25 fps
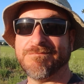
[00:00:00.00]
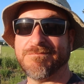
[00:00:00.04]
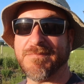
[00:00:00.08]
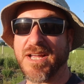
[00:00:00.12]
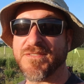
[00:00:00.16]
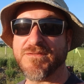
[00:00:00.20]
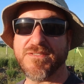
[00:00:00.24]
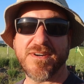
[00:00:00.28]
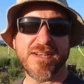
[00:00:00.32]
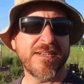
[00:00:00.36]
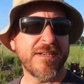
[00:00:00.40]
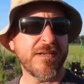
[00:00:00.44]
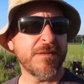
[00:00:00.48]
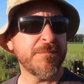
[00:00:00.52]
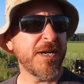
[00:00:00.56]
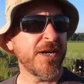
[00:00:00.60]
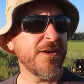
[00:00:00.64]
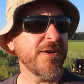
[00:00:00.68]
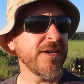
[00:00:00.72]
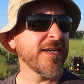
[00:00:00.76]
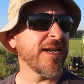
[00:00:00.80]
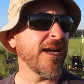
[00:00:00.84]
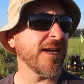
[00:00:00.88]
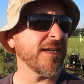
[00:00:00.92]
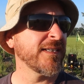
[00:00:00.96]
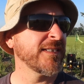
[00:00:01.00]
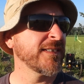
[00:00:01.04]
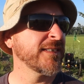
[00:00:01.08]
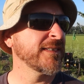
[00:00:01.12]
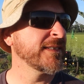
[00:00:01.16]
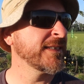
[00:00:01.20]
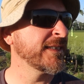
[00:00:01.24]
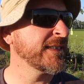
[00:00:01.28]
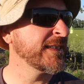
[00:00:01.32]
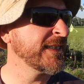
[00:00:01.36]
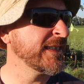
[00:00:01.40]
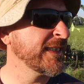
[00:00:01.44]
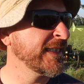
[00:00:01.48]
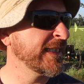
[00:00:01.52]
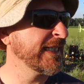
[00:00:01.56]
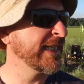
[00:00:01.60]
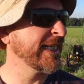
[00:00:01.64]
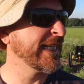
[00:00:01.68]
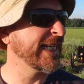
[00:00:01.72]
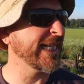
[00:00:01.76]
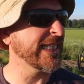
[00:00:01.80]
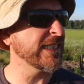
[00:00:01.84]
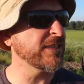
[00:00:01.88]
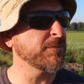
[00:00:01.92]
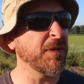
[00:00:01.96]
My friend in America,
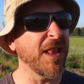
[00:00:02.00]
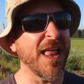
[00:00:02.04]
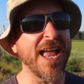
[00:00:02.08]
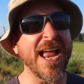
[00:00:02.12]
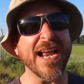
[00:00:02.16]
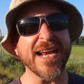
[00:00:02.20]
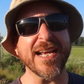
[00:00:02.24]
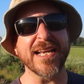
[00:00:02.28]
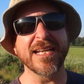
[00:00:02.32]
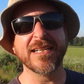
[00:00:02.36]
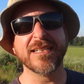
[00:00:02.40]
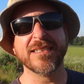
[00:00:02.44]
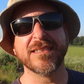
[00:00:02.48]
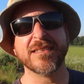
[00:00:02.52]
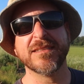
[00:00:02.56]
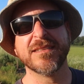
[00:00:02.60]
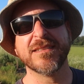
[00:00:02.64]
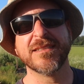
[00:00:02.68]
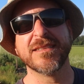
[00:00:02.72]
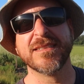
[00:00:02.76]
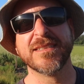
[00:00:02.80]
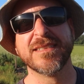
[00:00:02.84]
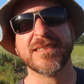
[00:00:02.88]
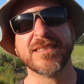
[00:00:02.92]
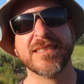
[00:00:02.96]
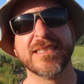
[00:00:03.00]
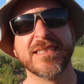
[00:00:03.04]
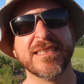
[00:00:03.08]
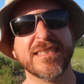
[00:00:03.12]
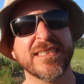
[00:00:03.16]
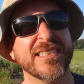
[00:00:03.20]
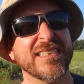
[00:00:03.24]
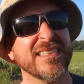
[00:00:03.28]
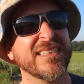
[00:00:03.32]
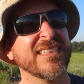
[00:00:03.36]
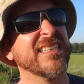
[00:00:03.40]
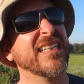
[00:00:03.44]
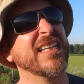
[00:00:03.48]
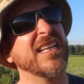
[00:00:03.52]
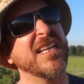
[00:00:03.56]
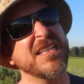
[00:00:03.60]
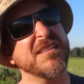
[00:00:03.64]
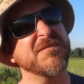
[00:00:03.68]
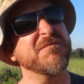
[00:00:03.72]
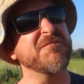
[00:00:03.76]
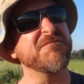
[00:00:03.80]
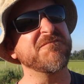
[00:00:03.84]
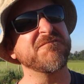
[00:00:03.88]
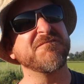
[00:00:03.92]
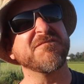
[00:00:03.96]
he's black.
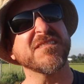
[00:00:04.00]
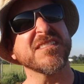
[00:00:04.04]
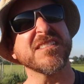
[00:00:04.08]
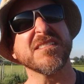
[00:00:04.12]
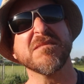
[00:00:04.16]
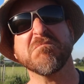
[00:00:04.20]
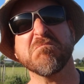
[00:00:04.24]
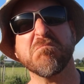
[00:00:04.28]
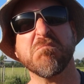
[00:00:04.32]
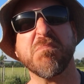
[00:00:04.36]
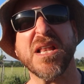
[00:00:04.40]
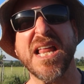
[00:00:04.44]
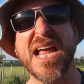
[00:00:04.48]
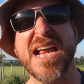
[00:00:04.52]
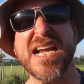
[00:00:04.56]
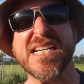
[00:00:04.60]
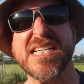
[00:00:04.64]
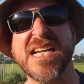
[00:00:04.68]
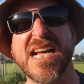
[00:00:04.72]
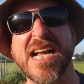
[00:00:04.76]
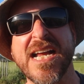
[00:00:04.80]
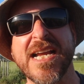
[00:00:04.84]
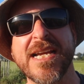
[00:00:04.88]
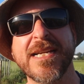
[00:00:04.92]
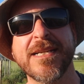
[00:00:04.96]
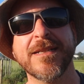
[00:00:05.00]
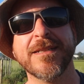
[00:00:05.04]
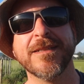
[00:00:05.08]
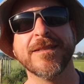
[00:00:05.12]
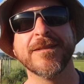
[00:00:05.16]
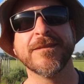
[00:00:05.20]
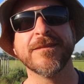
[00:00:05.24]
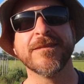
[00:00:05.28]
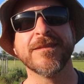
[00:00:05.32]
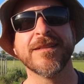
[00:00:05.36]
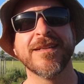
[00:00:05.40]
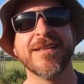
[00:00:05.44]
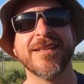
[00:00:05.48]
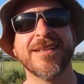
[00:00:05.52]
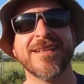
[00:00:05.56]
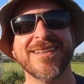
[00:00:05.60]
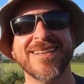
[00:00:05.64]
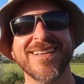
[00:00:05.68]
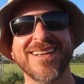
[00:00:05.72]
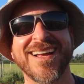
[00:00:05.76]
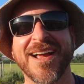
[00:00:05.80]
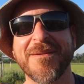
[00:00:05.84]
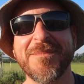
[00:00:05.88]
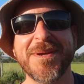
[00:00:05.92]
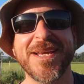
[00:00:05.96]
That uh, black guy.
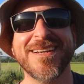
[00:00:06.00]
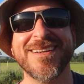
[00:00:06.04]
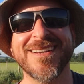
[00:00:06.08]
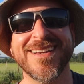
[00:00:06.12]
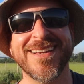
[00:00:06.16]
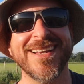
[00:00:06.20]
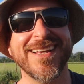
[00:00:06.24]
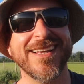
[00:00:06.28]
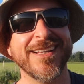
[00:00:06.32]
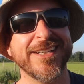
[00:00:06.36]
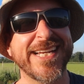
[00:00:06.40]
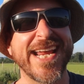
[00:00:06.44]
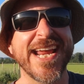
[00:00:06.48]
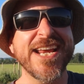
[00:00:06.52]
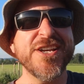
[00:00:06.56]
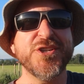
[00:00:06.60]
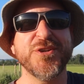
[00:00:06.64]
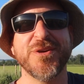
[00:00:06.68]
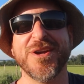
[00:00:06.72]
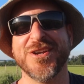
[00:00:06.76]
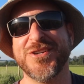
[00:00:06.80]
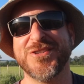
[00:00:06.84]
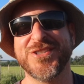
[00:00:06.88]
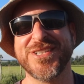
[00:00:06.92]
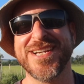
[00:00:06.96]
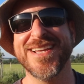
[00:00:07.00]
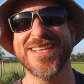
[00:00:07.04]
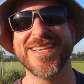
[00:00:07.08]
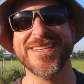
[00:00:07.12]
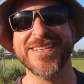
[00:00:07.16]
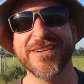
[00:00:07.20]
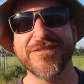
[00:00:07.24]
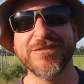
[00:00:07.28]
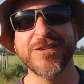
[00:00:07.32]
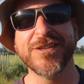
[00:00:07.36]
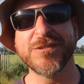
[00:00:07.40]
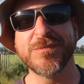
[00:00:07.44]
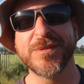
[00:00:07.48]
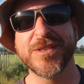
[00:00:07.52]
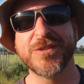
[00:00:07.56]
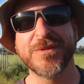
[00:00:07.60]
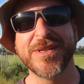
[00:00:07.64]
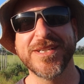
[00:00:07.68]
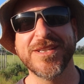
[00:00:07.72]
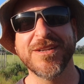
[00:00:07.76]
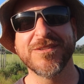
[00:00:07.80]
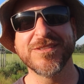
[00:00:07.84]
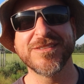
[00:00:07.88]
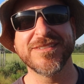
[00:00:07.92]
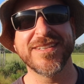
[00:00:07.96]
I mean, can't you understand the difference
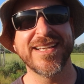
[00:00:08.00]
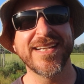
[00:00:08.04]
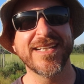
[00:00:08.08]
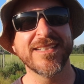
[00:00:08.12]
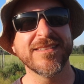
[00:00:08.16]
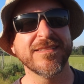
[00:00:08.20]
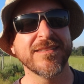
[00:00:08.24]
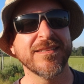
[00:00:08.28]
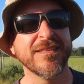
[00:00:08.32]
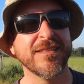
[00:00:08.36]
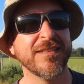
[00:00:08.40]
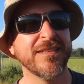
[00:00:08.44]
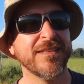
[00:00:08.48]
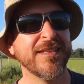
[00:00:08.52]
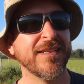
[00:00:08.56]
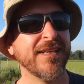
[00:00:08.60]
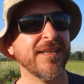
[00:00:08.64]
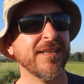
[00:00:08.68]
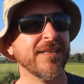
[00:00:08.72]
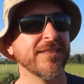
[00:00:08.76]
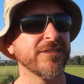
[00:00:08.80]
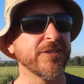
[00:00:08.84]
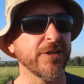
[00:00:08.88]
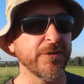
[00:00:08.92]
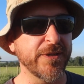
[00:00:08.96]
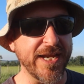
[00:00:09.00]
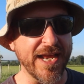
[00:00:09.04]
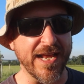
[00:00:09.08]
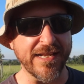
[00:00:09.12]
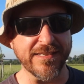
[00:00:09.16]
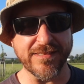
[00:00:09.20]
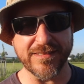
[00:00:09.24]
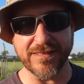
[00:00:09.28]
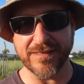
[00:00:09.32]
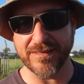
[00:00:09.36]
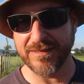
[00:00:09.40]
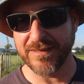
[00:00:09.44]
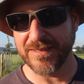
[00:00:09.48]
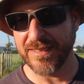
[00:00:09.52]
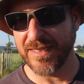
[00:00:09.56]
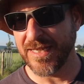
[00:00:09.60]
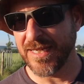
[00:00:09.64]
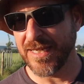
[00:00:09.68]
between those things? So, yes,